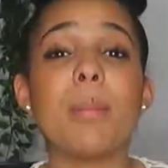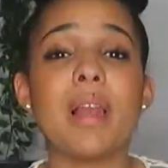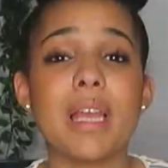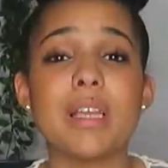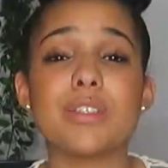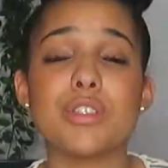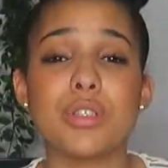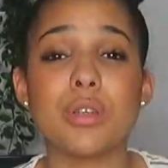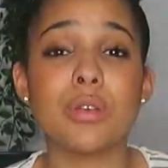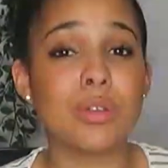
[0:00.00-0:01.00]
Please
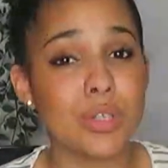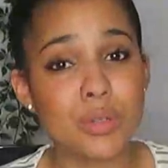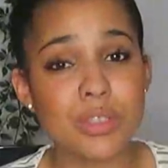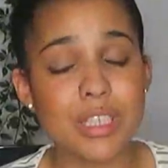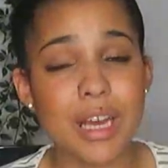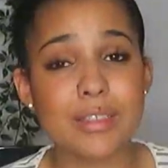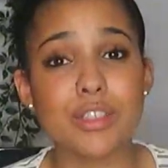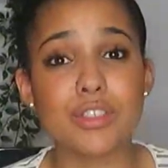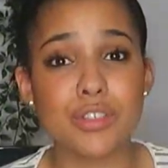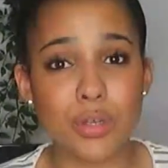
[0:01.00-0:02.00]
do
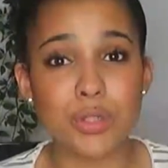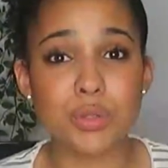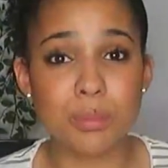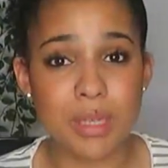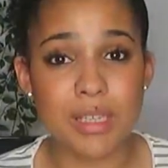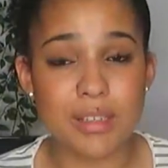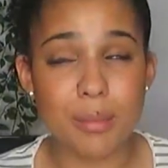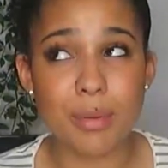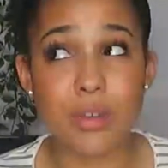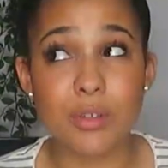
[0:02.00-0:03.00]
utilize social
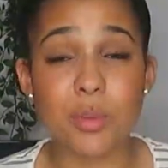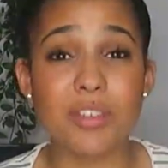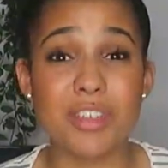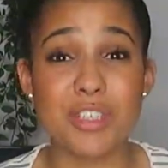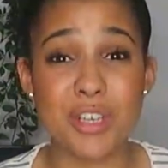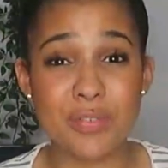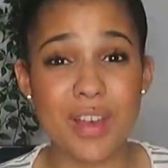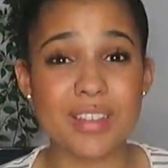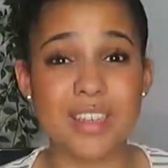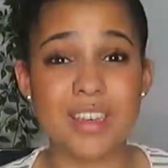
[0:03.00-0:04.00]
media, because we are in
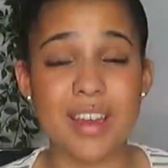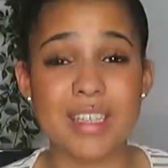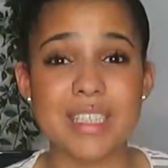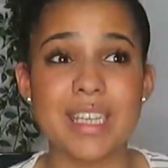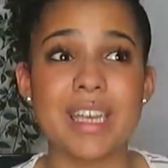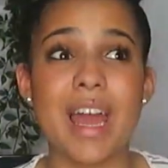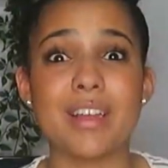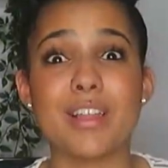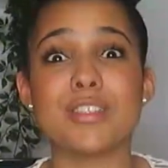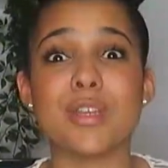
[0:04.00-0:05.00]
2019
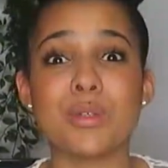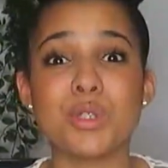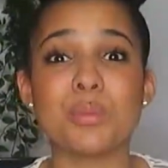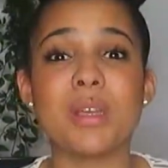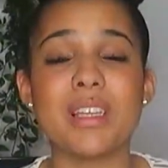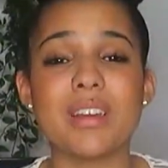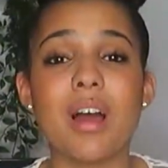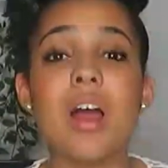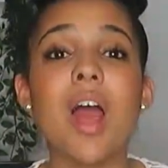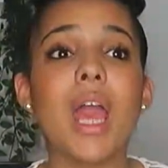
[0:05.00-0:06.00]
and social
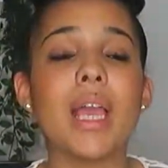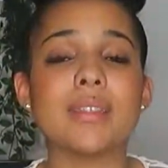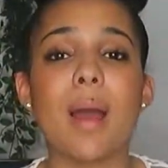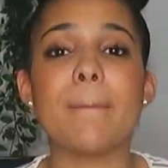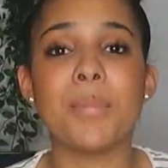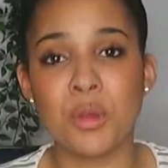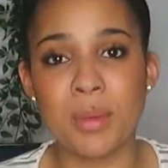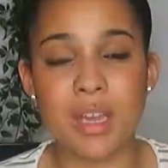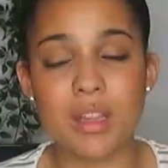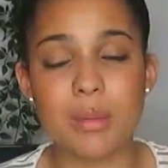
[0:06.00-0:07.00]
media is
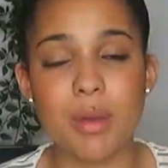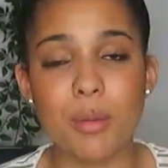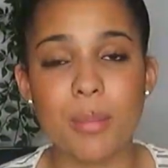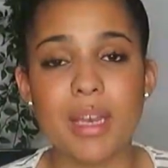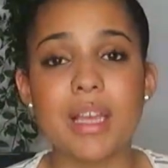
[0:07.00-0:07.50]
booming at the moment.